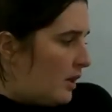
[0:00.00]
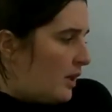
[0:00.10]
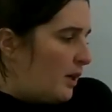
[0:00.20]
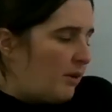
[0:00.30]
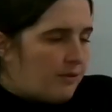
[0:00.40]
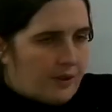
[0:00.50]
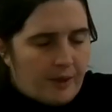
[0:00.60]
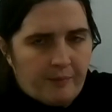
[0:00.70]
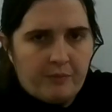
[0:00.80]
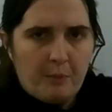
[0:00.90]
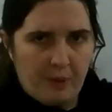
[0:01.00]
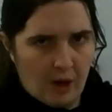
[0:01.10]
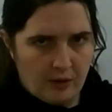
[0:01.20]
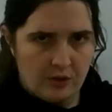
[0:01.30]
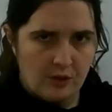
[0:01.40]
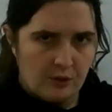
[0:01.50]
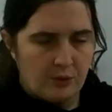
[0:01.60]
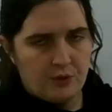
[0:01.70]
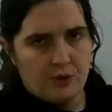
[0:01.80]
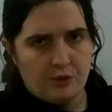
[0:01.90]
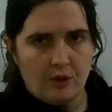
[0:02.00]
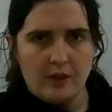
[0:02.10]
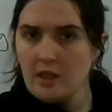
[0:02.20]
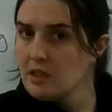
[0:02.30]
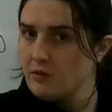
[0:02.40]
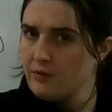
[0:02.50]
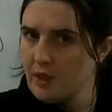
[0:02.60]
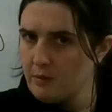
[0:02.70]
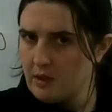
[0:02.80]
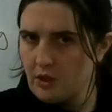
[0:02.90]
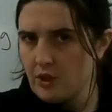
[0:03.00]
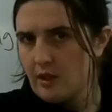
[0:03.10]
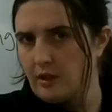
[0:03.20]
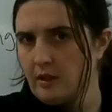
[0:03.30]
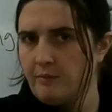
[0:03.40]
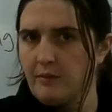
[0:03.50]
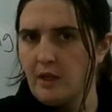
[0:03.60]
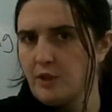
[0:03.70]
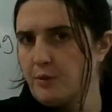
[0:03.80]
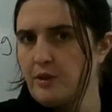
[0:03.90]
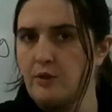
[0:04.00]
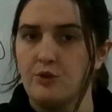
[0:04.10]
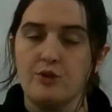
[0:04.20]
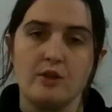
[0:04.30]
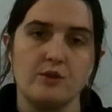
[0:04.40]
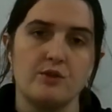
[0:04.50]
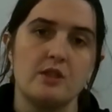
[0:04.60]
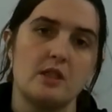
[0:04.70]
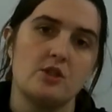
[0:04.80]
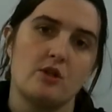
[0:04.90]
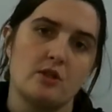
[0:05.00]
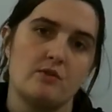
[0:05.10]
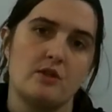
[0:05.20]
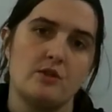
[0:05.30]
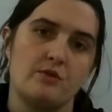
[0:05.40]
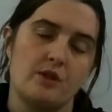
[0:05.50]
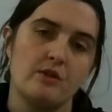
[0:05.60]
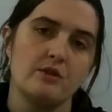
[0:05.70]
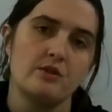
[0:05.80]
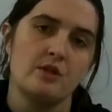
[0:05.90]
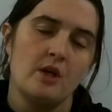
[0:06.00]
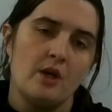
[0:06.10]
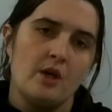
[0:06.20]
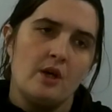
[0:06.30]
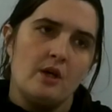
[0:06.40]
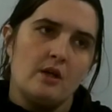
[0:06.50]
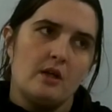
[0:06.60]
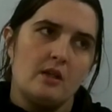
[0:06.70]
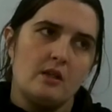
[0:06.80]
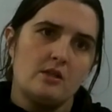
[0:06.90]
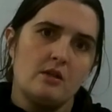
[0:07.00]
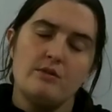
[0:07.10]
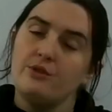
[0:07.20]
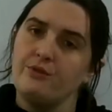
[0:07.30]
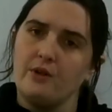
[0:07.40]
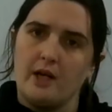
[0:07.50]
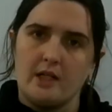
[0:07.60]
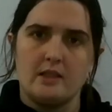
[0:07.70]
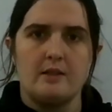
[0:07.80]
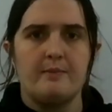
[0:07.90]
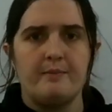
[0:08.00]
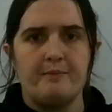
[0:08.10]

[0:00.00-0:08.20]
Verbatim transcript: However, particles do not interfere with each other, as with constructive and destructive interference, and they don't diffract.